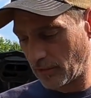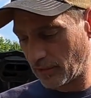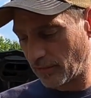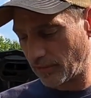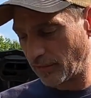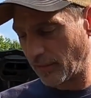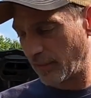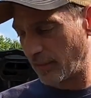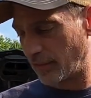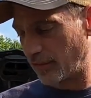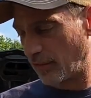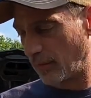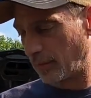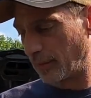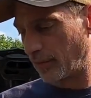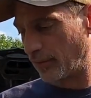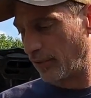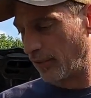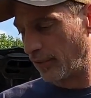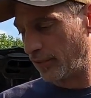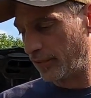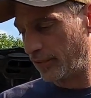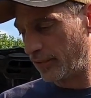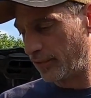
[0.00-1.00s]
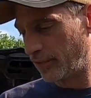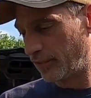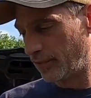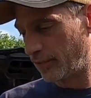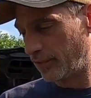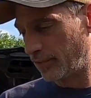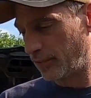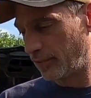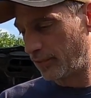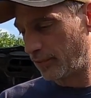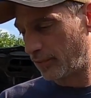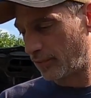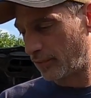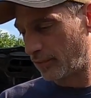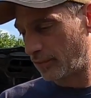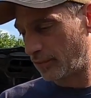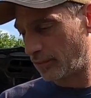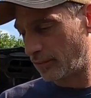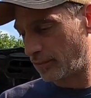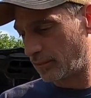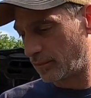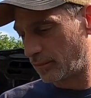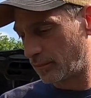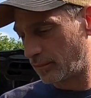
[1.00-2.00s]
If it fires up and runs
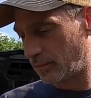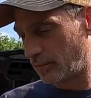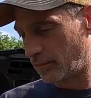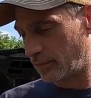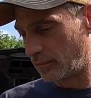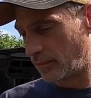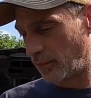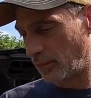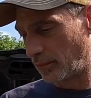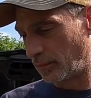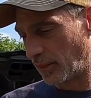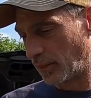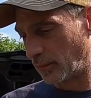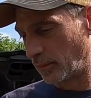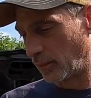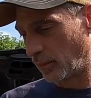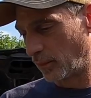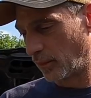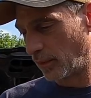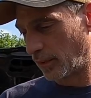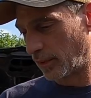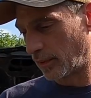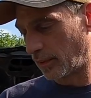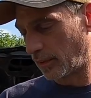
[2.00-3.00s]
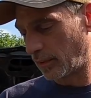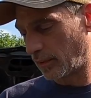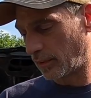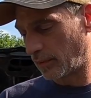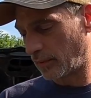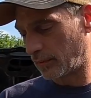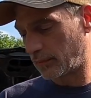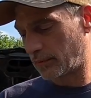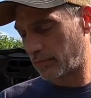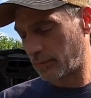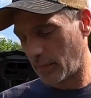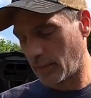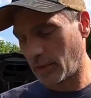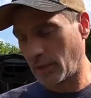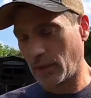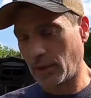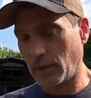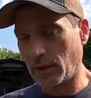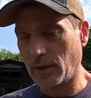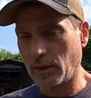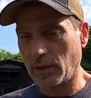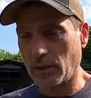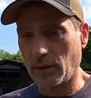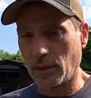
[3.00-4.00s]
with minimal work,
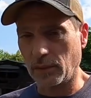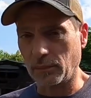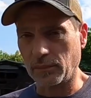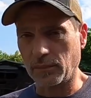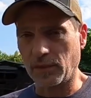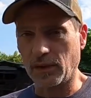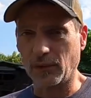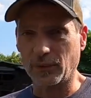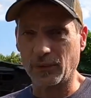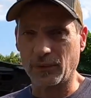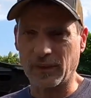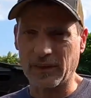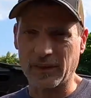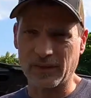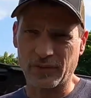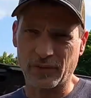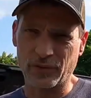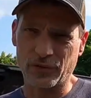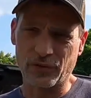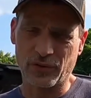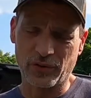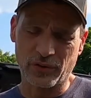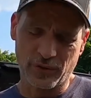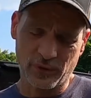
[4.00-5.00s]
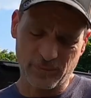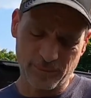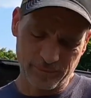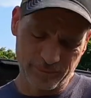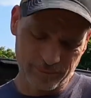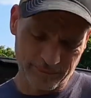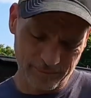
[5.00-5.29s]
get them to get the drill